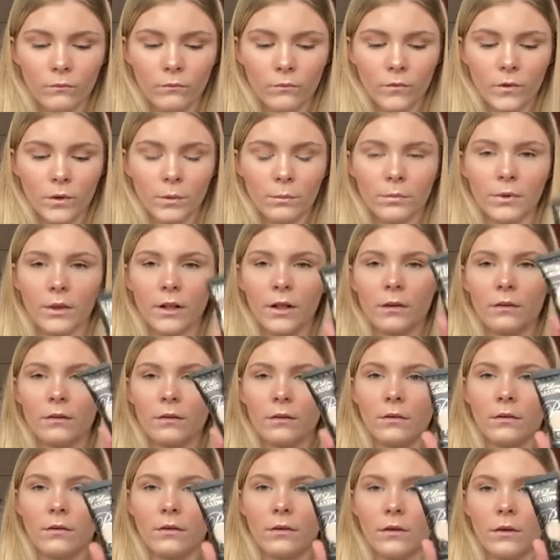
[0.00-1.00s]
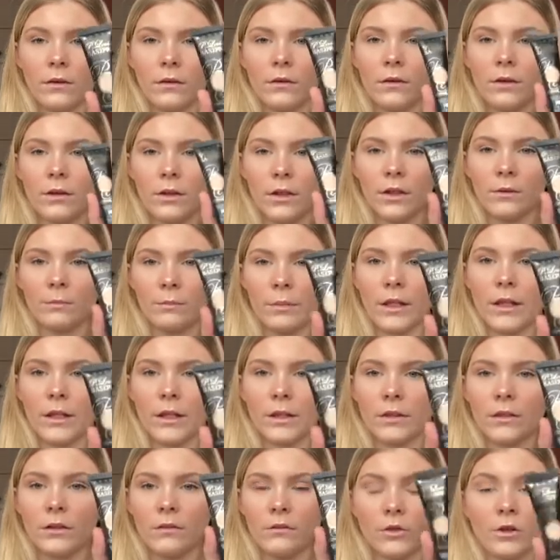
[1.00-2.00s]
But yeah, this base,
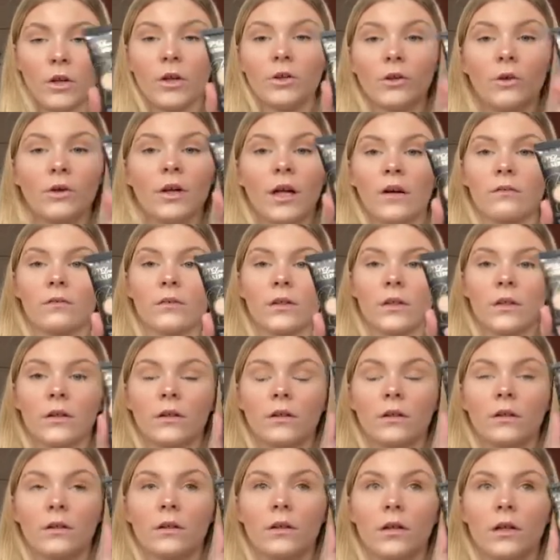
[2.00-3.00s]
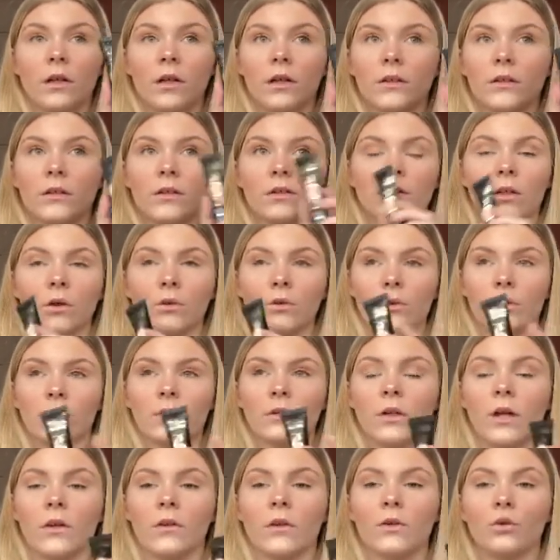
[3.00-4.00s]
if you don't have it, it's so good. Like
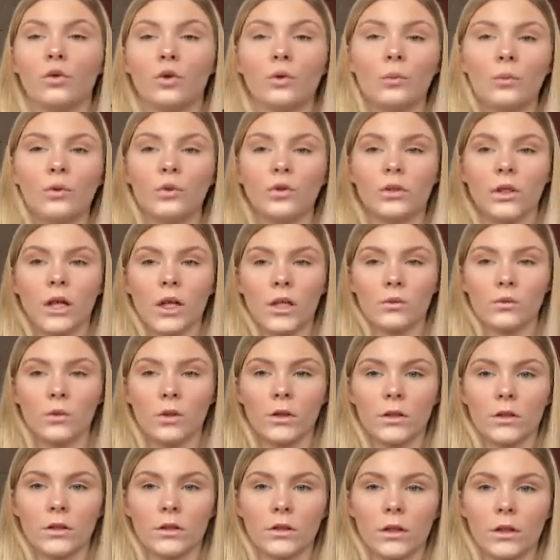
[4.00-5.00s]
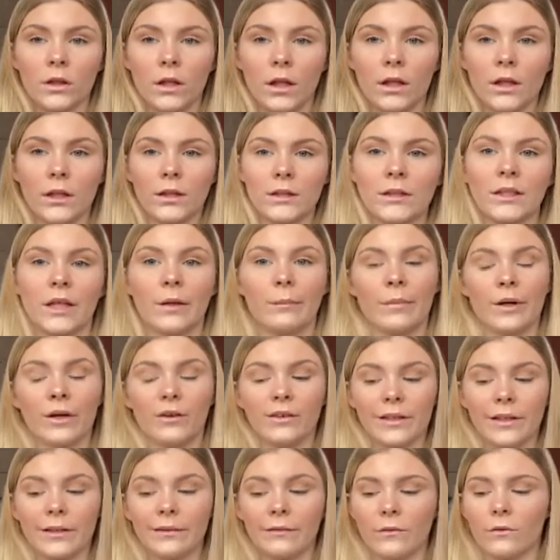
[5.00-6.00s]
the normal sized ones are like £10
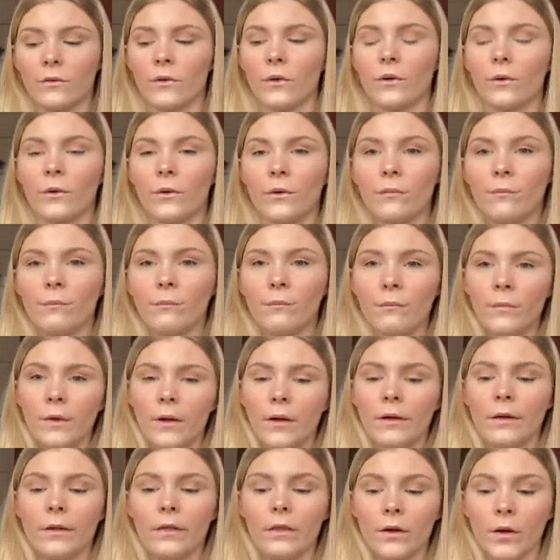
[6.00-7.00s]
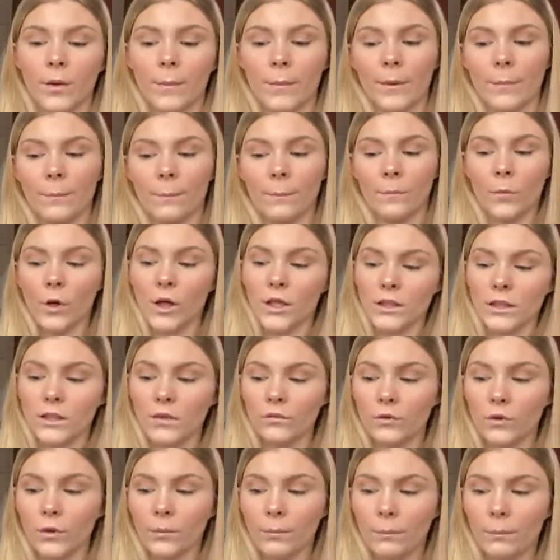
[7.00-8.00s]
each, so they're a bit pricey for
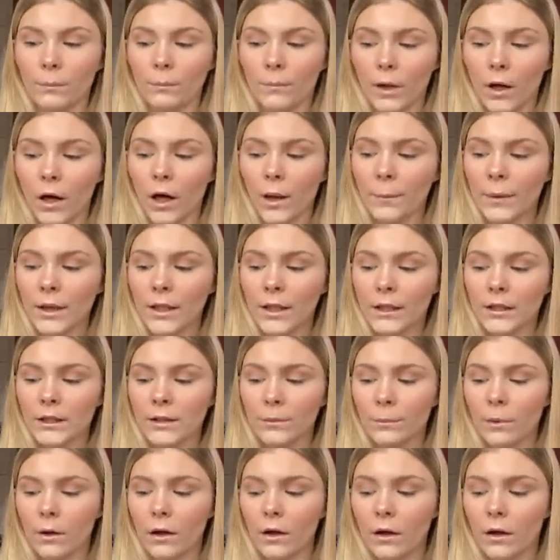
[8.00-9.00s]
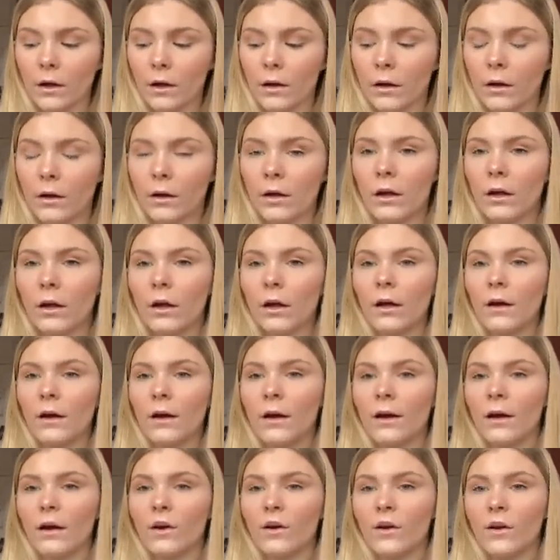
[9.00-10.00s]
an eye base, but
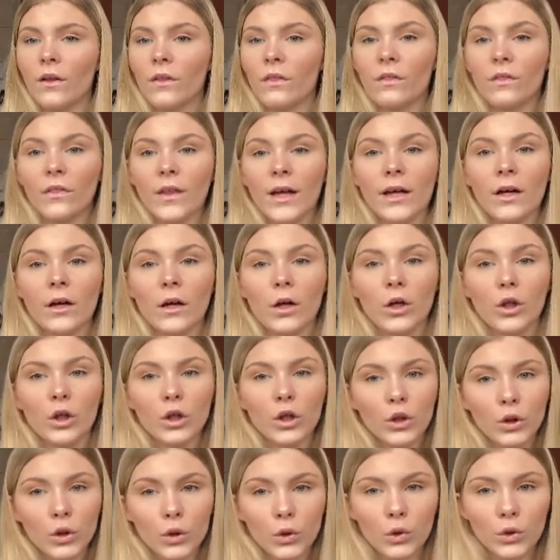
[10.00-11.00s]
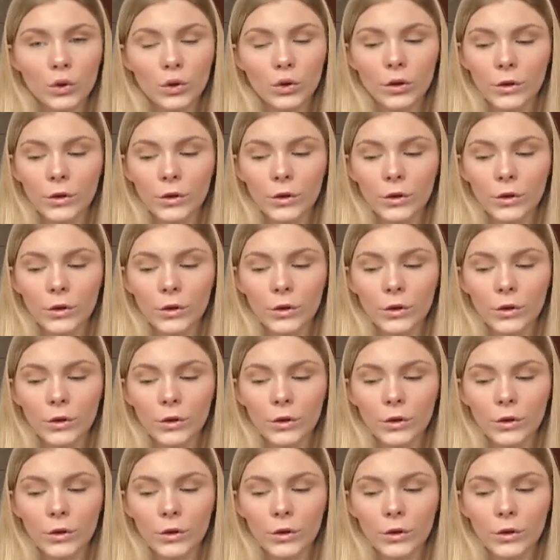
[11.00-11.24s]
they are good.